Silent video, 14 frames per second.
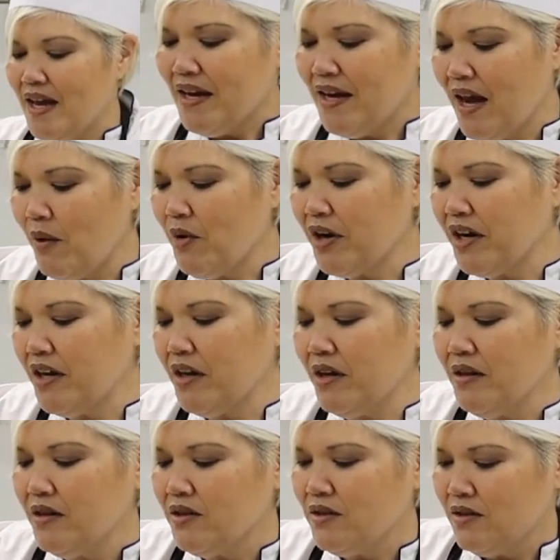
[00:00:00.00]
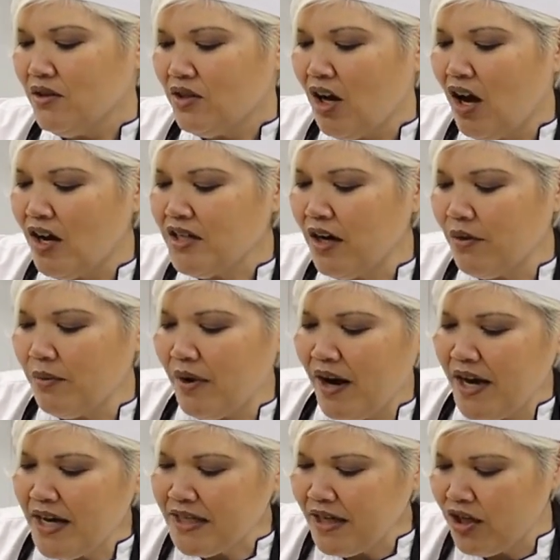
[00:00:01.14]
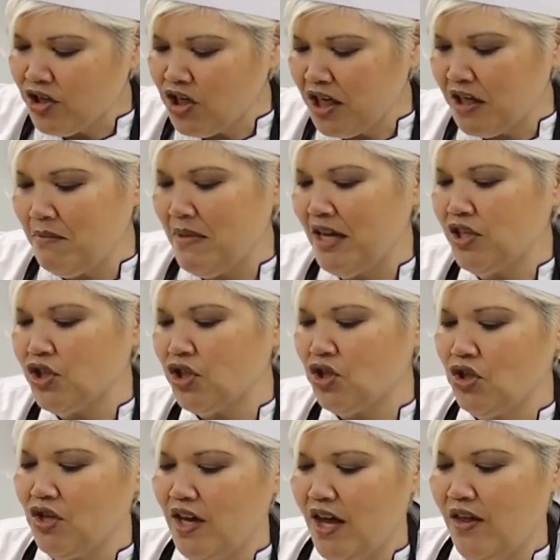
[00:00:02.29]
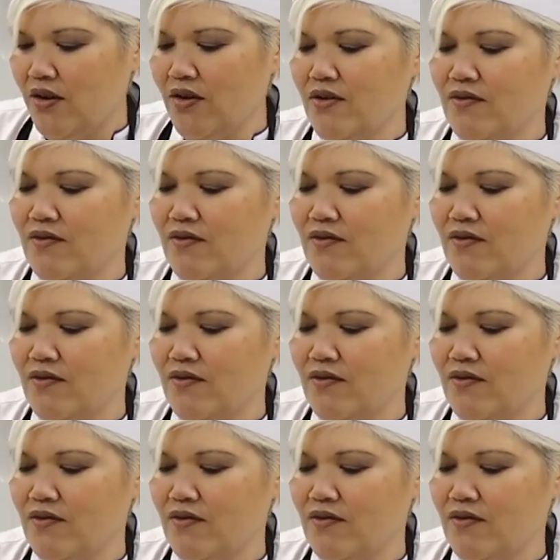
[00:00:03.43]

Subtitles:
Now we're gonna toss our rice and our chicken mixture together.